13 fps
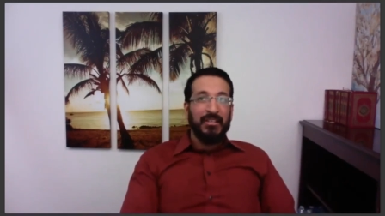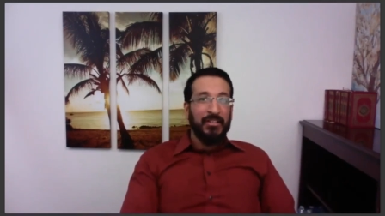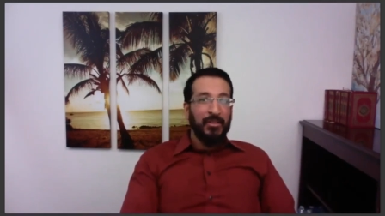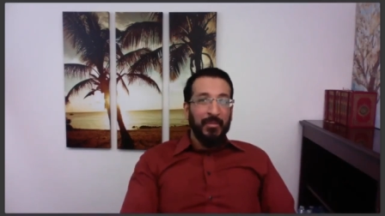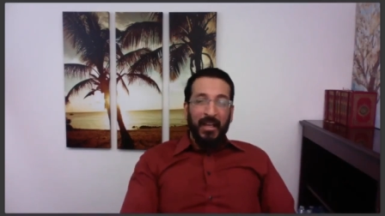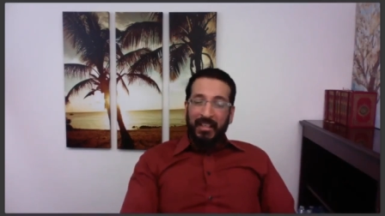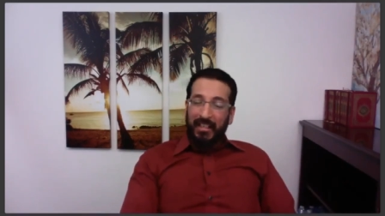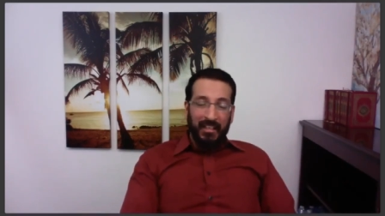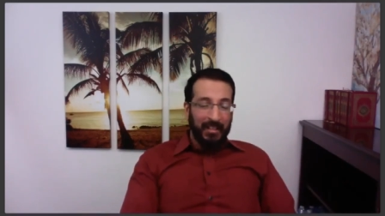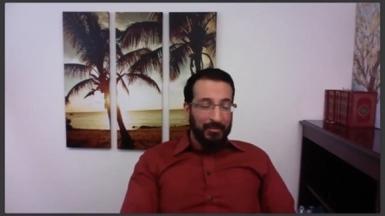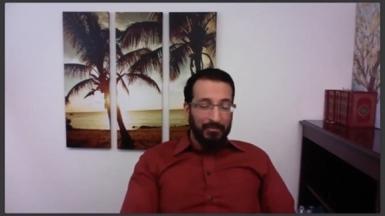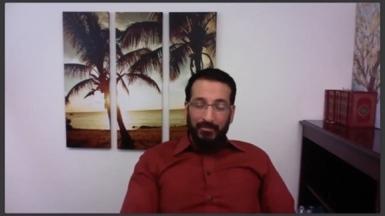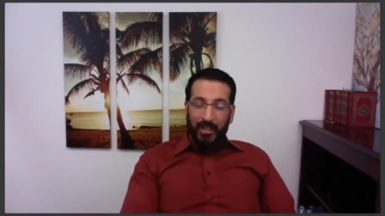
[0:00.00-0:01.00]
you might get
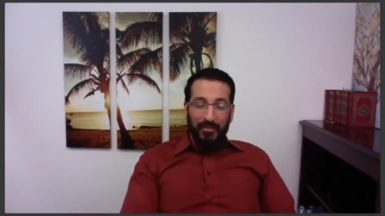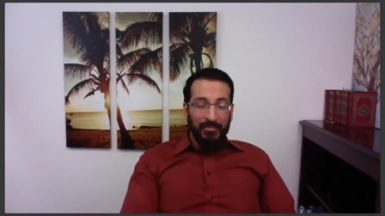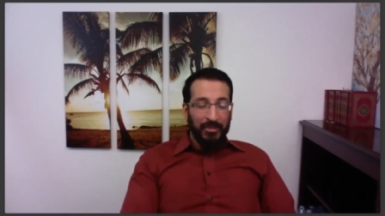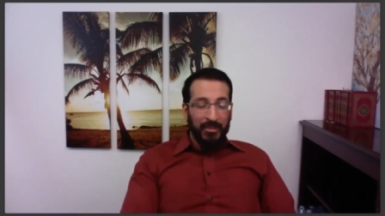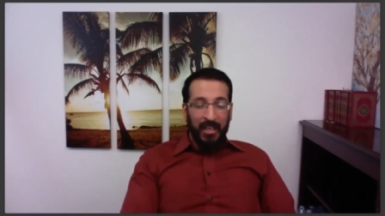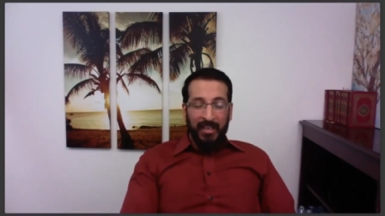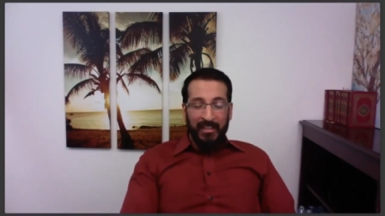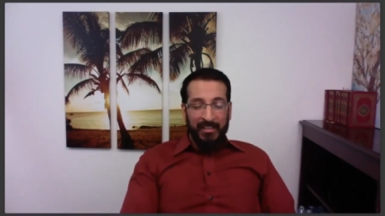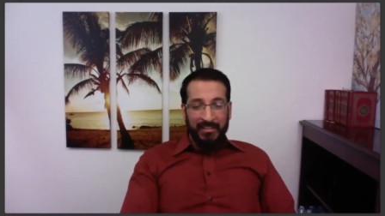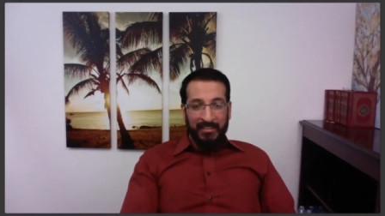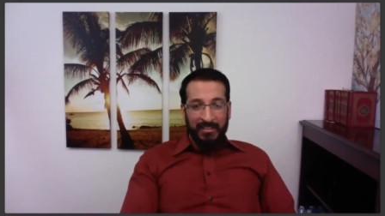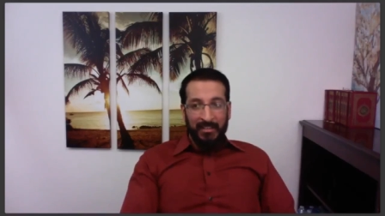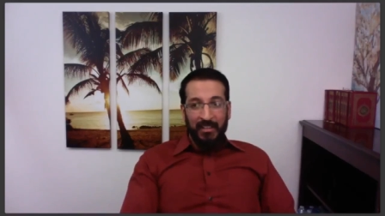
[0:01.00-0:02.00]
like a few
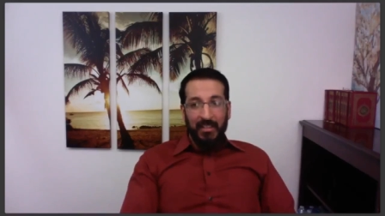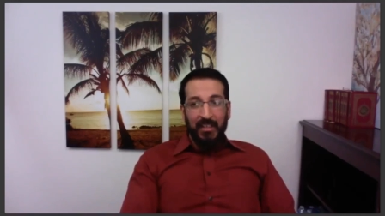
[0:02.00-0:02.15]
ayat in.